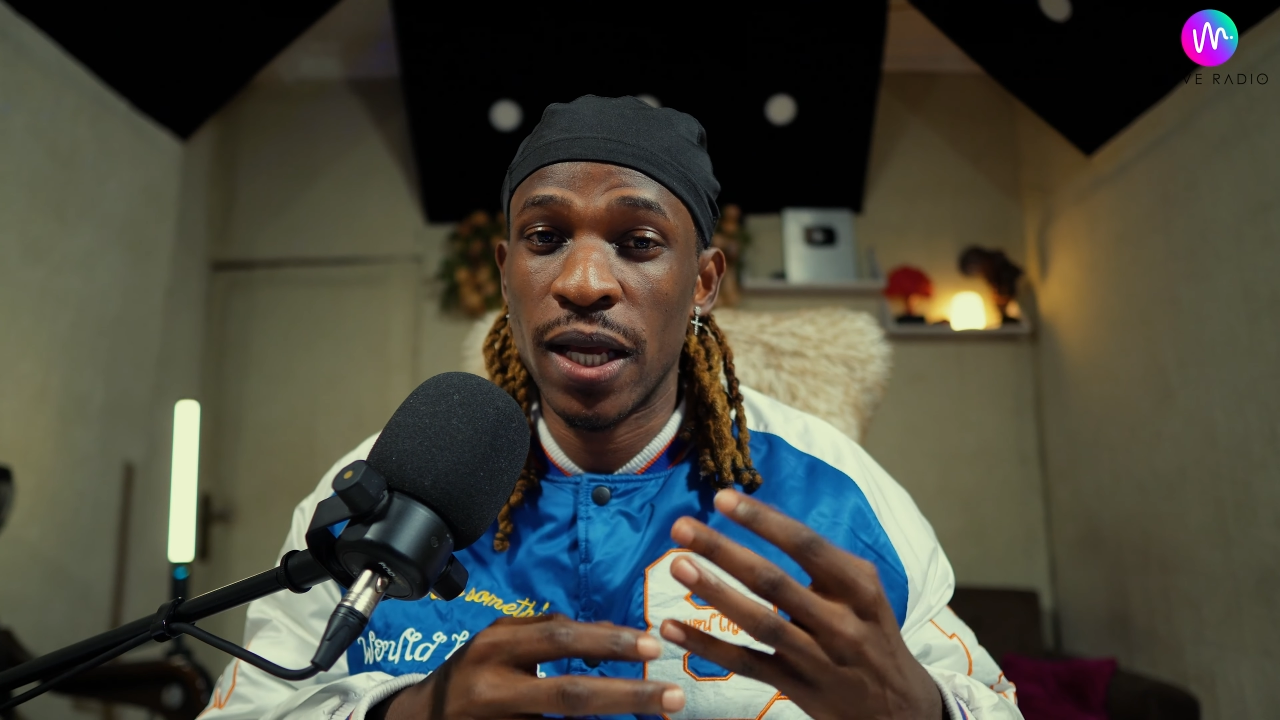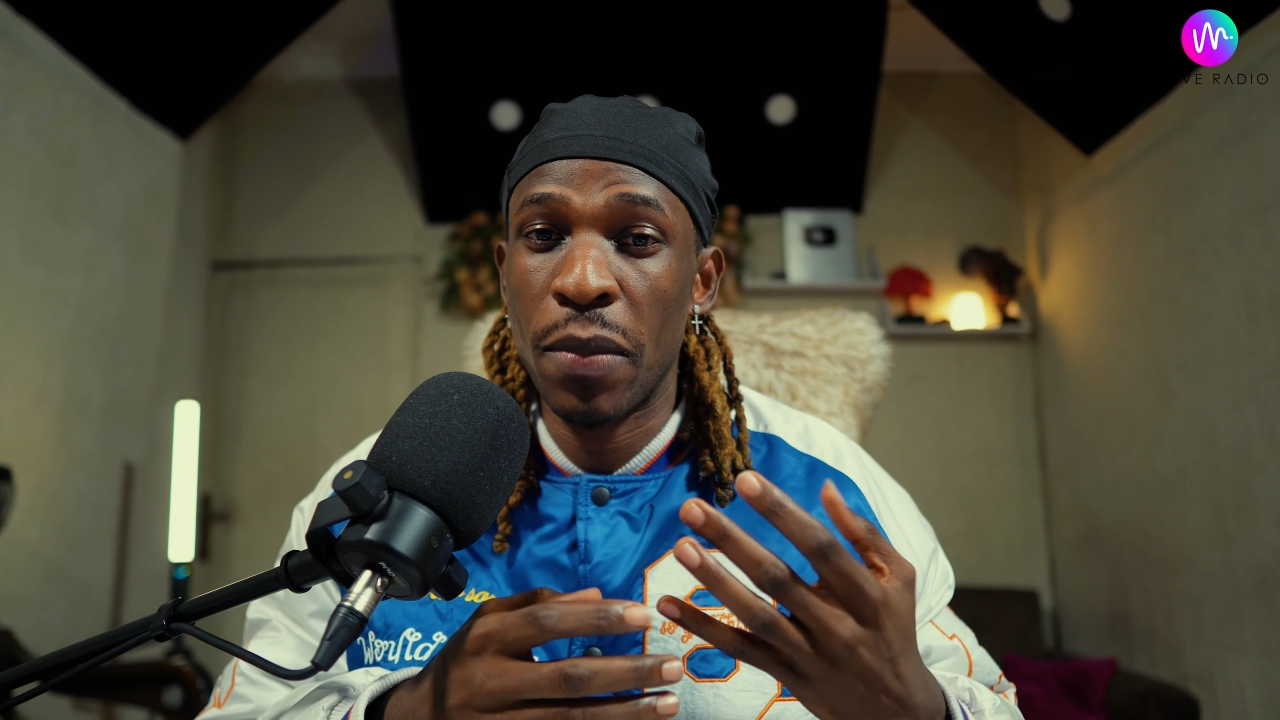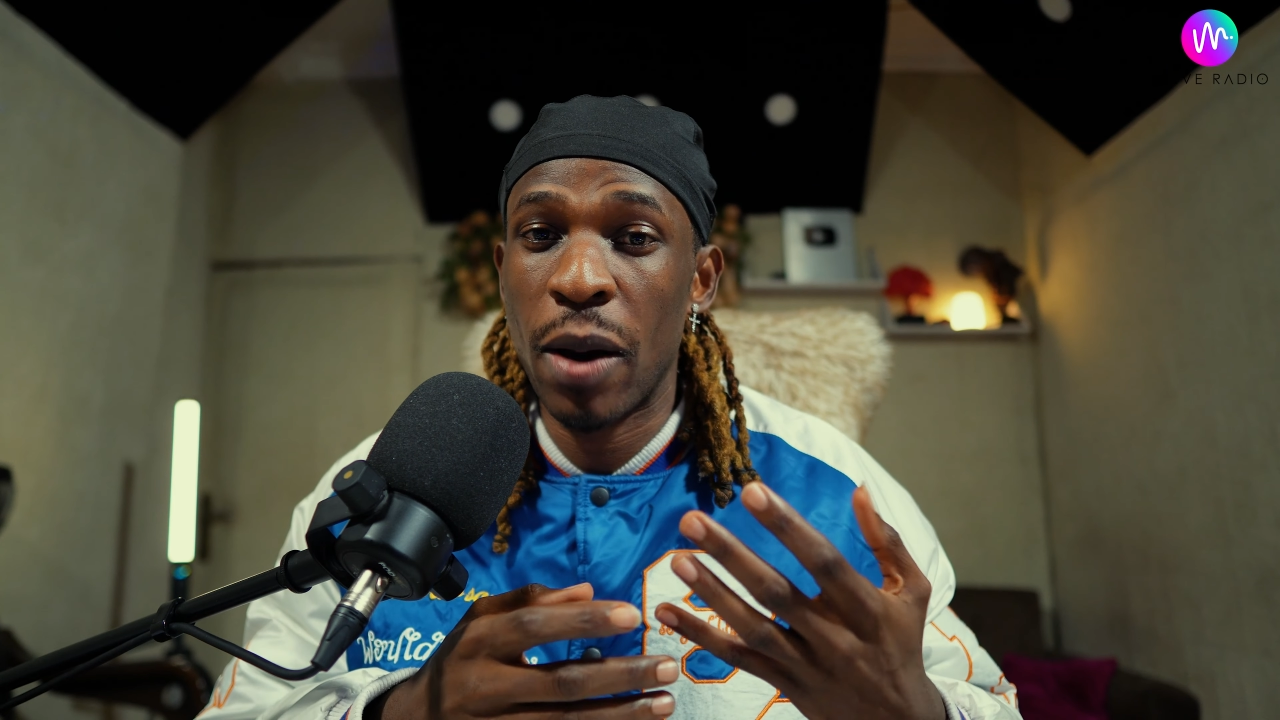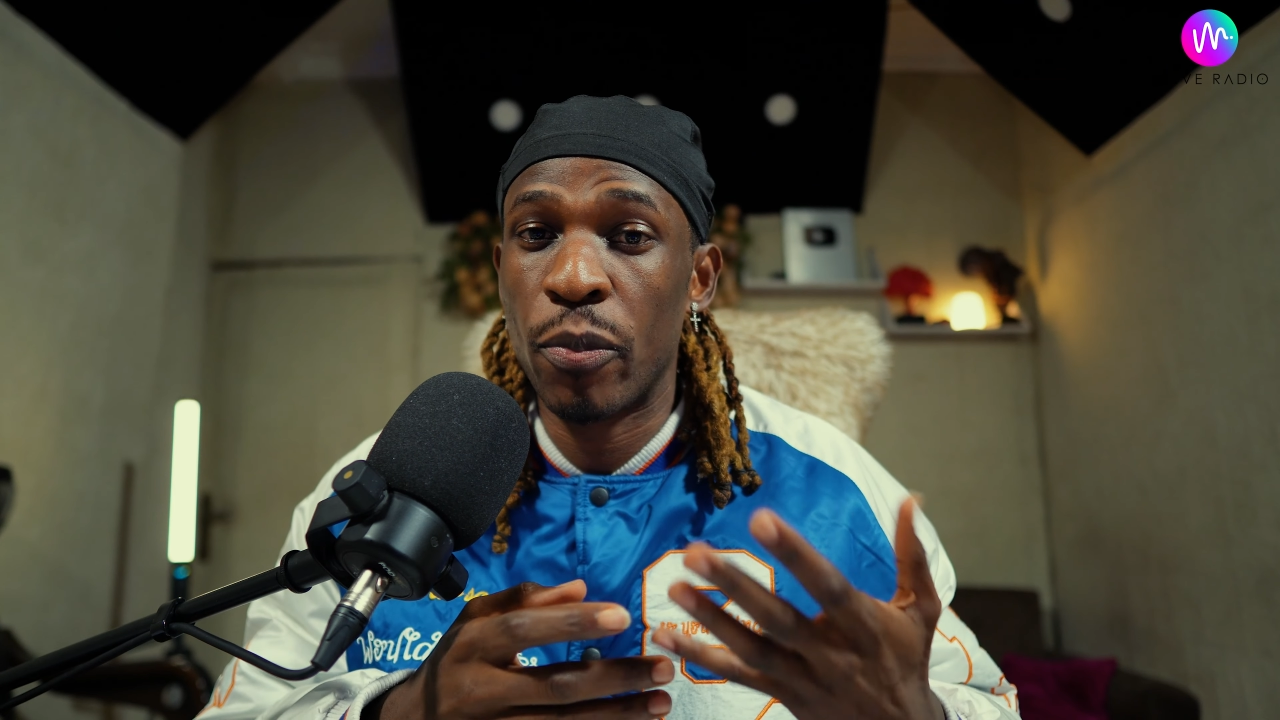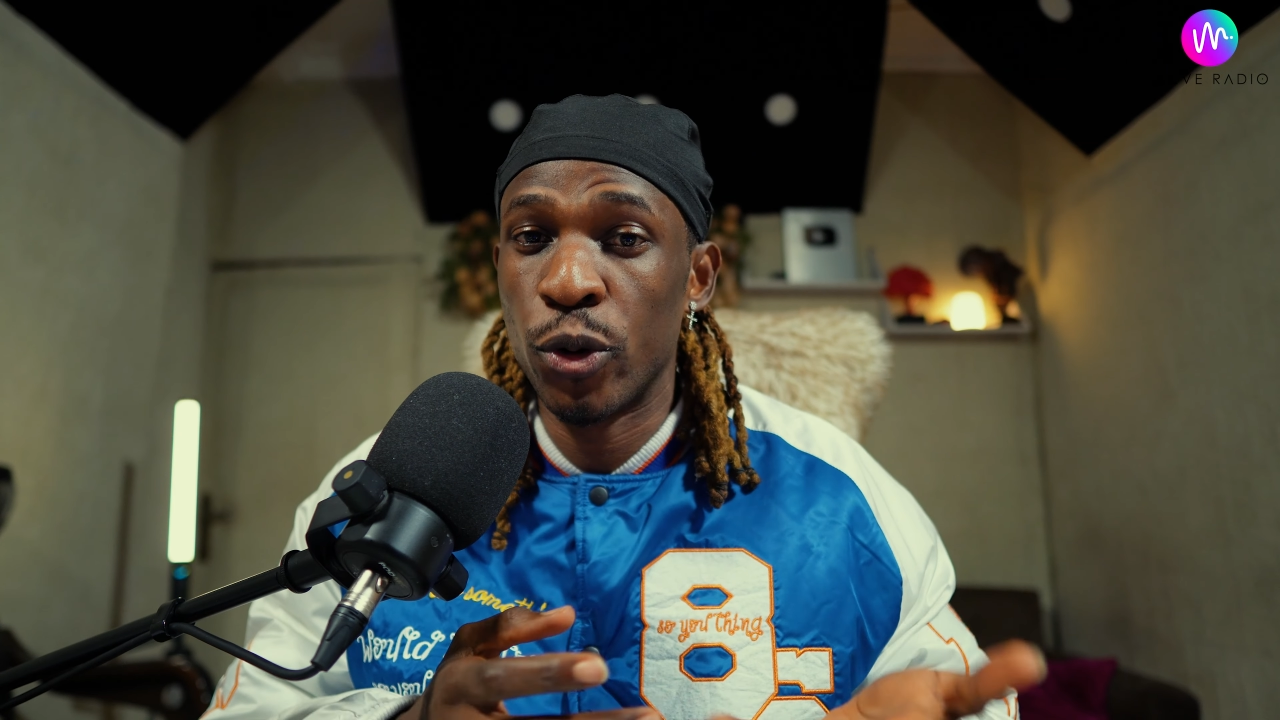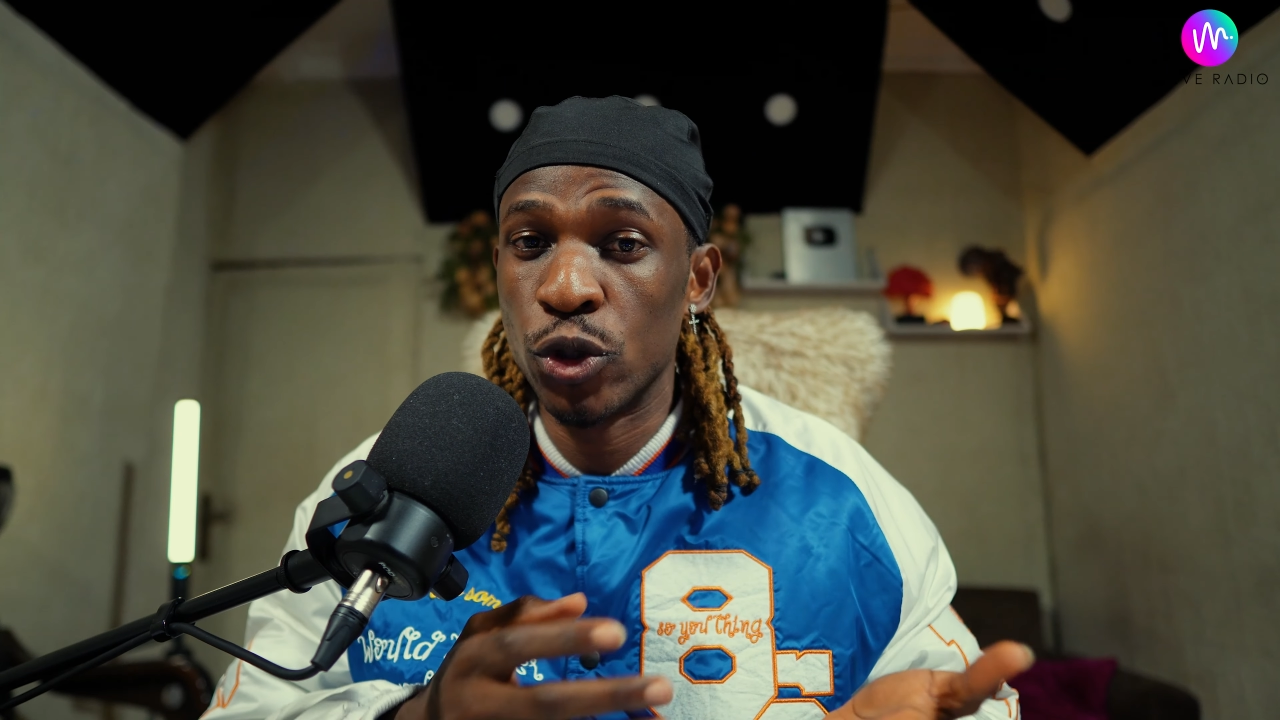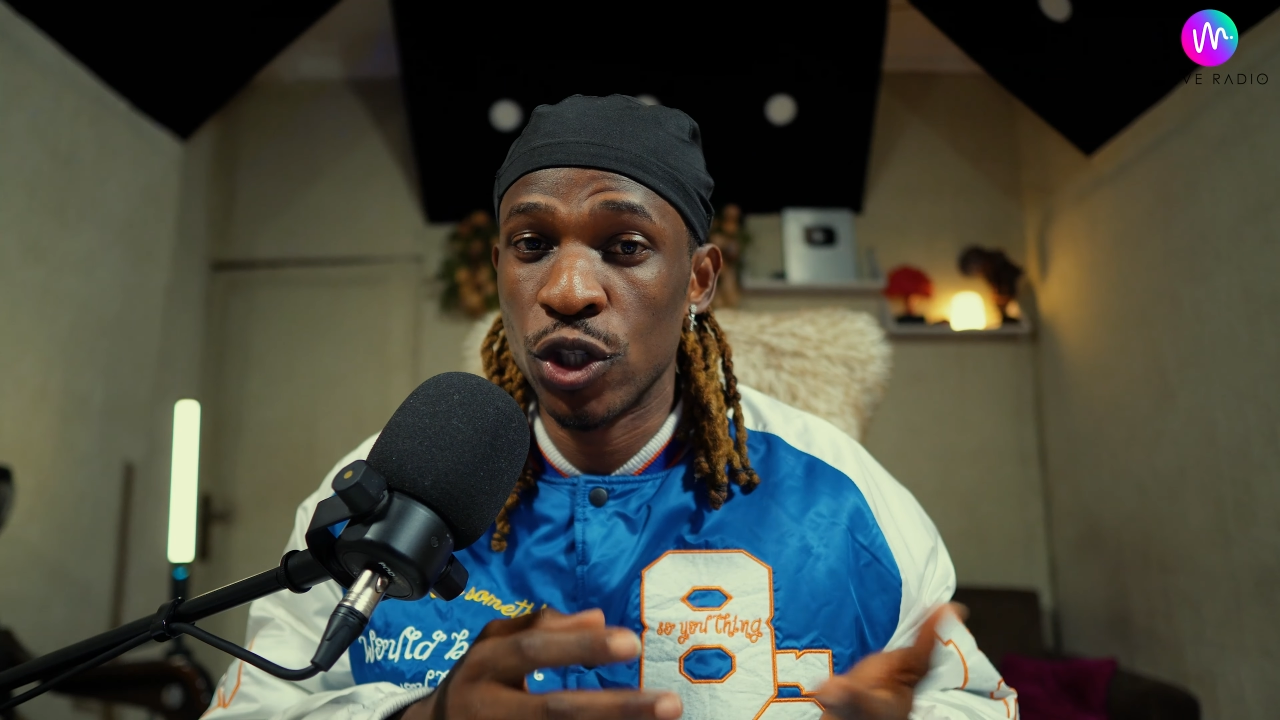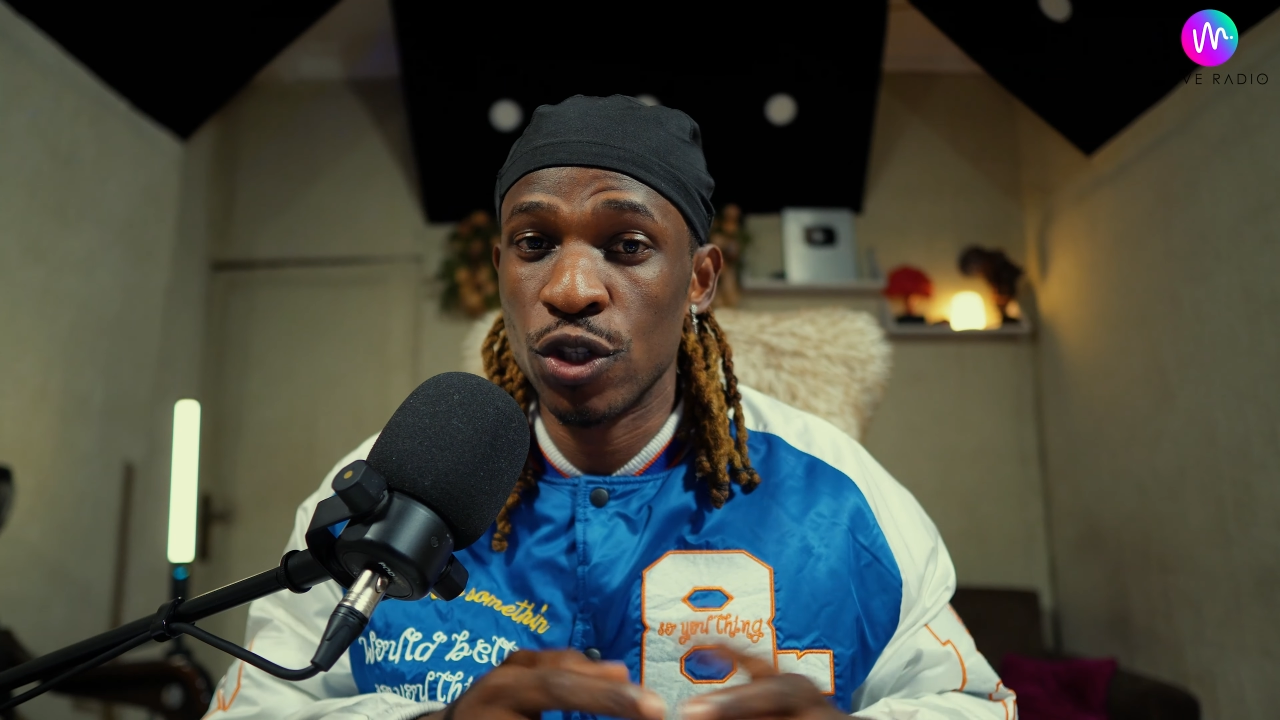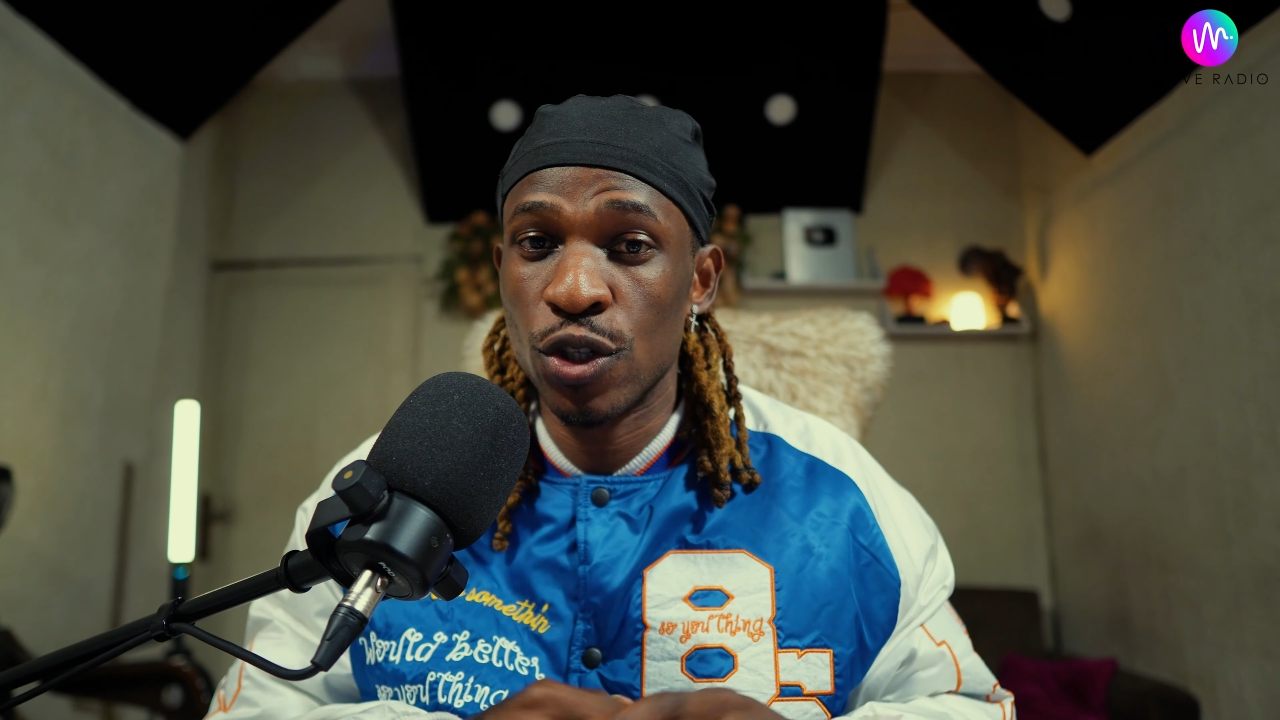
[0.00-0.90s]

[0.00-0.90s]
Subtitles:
I'm approaching